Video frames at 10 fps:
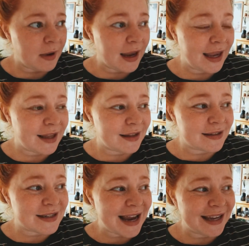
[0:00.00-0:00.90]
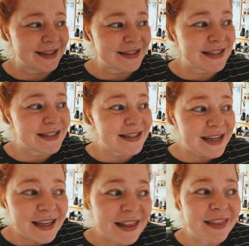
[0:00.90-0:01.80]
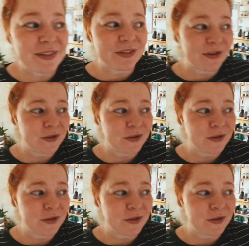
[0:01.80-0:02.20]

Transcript: and I can see that the